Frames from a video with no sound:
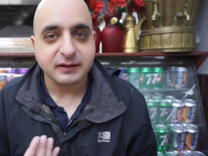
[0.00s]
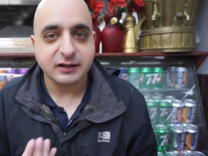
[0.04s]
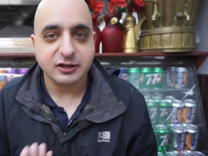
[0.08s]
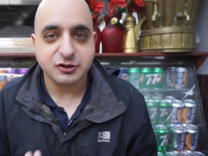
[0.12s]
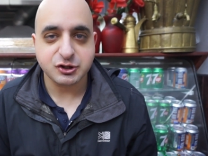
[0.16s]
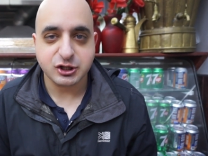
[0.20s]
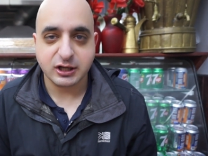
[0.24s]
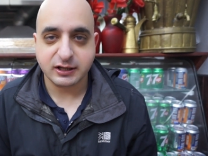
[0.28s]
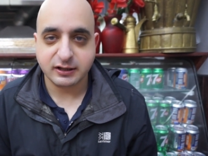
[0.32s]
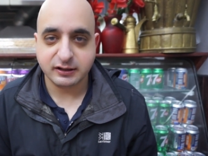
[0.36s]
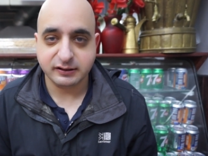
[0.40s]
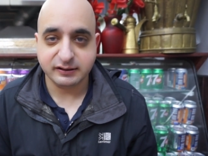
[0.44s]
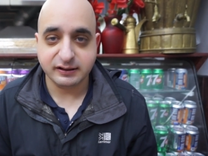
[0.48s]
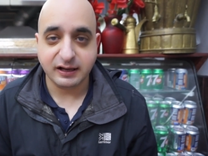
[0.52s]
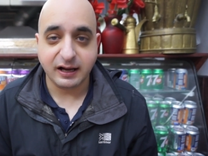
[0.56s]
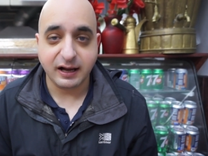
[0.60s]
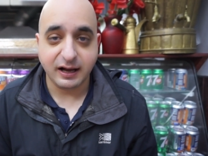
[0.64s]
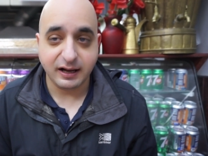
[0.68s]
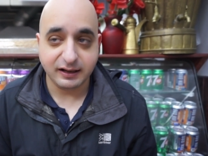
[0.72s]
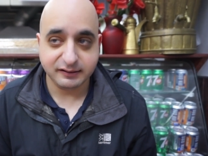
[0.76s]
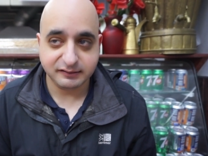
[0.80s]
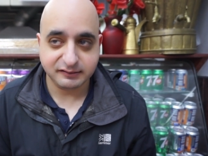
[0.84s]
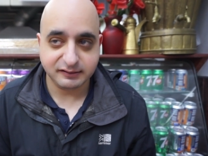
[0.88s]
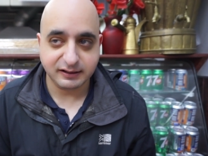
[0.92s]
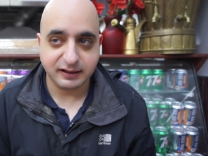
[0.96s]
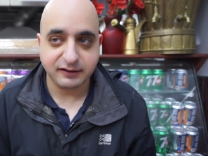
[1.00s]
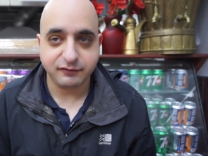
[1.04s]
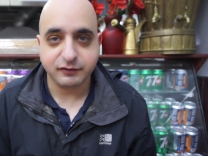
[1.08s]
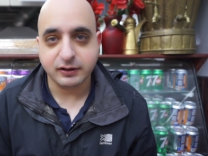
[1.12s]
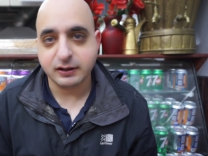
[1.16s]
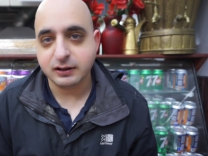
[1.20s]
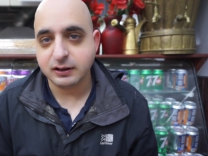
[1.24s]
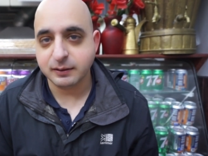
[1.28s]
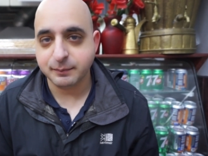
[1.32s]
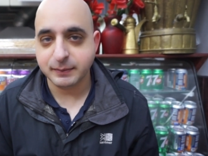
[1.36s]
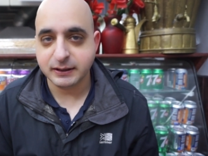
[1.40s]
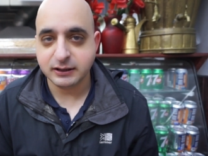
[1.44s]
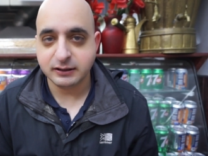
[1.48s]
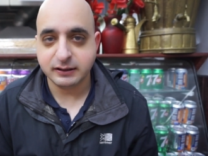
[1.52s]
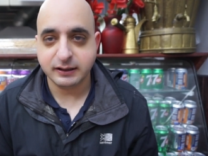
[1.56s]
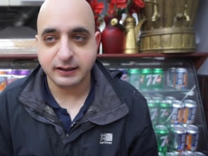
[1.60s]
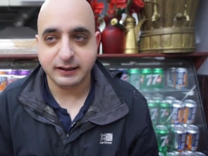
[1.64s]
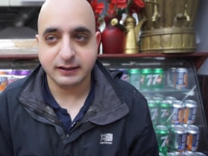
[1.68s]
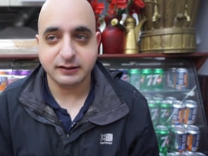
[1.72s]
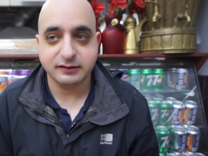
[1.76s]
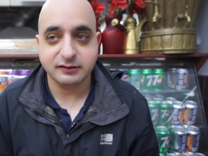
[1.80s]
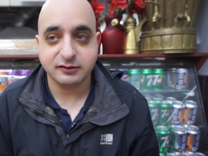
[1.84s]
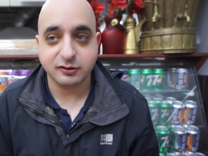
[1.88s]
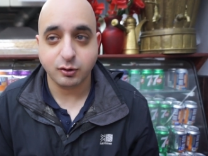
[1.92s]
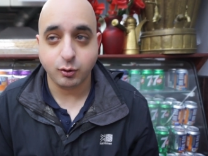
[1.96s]
The chicken has definitely
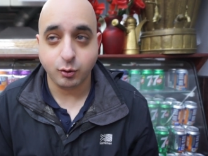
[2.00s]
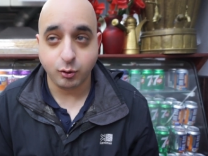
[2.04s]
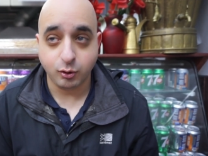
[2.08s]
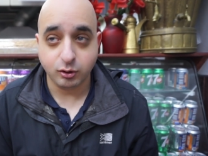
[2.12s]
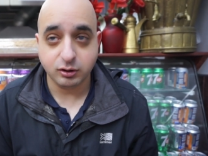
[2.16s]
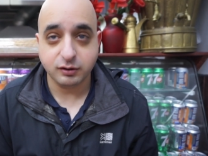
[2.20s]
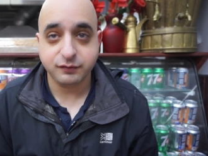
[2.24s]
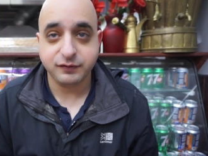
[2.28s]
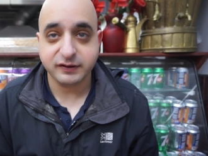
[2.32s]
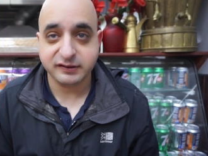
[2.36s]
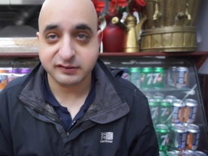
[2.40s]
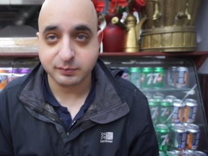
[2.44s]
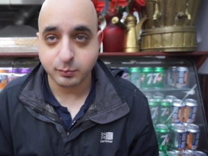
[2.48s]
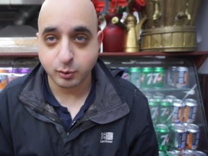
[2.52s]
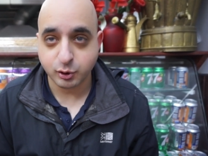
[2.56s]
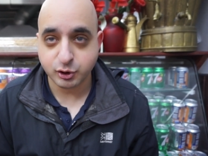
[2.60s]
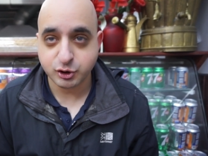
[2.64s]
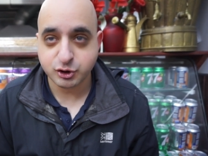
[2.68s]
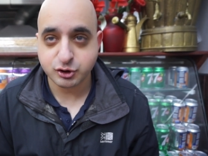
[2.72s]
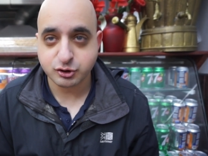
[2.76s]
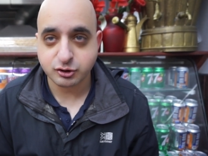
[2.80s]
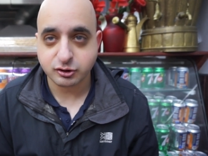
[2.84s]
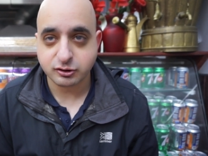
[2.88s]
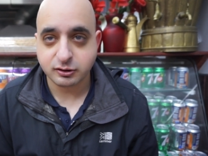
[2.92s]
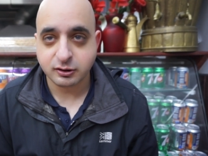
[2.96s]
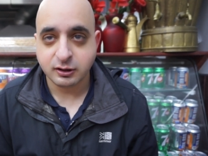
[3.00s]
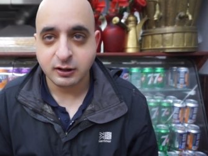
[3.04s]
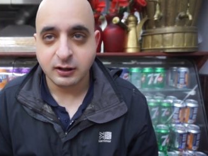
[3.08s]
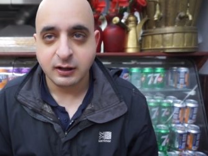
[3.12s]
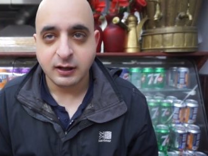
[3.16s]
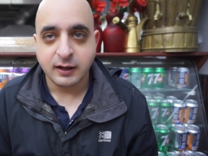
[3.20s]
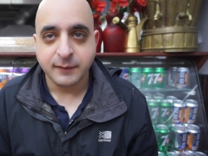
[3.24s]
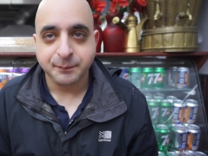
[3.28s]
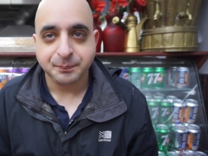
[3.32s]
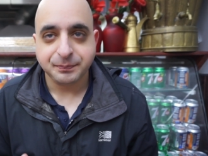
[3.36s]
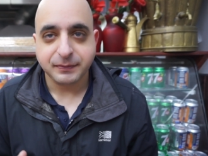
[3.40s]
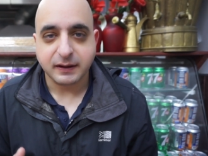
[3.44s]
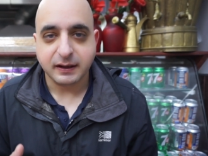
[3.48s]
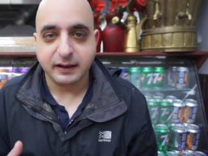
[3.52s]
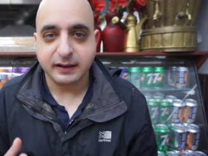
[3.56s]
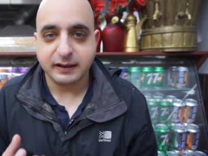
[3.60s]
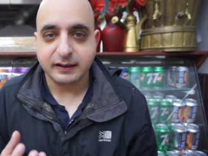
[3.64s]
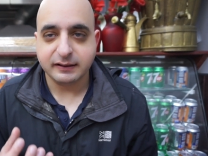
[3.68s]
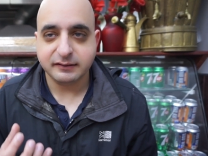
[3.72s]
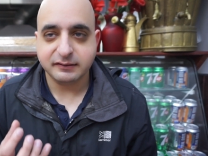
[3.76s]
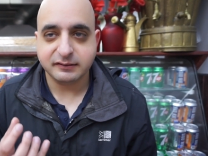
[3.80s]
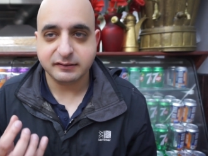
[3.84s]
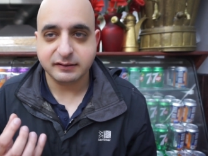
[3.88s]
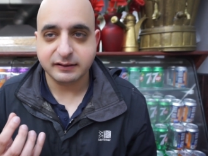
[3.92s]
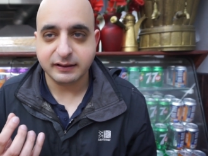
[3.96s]
maintained all of its moisture.
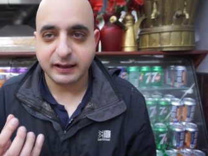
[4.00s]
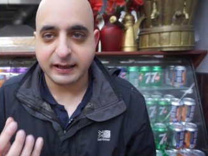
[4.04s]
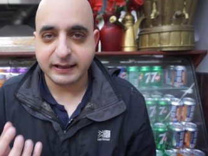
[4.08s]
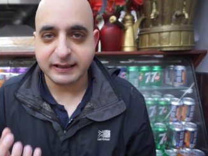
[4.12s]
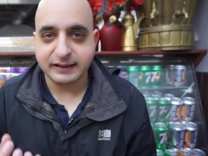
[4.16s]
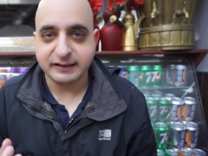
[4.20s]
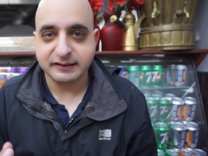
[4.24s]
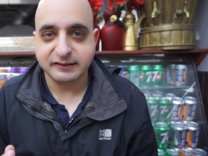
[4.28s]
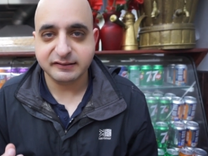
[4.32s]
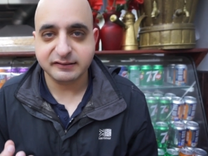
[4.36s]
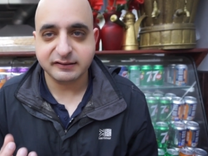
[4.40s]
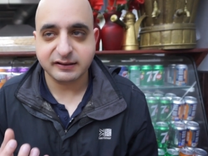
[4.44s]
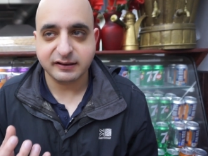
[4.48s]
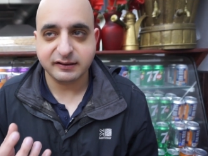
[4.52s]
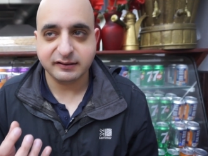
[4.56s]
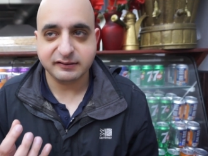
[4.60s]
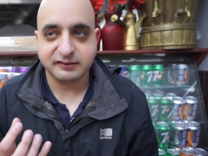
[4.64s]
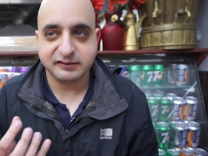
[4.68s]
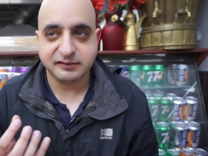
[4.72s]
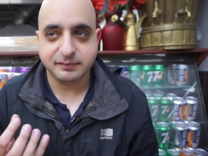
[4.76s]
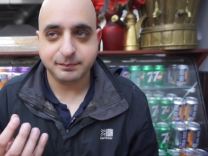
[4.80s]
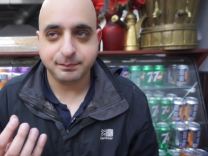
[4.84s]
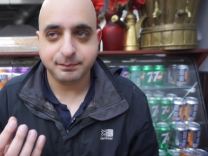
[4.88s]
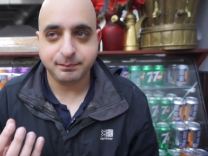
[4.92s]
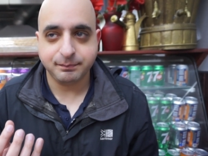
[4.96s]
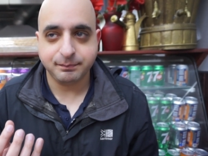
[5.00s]
Uh, it's nice, it's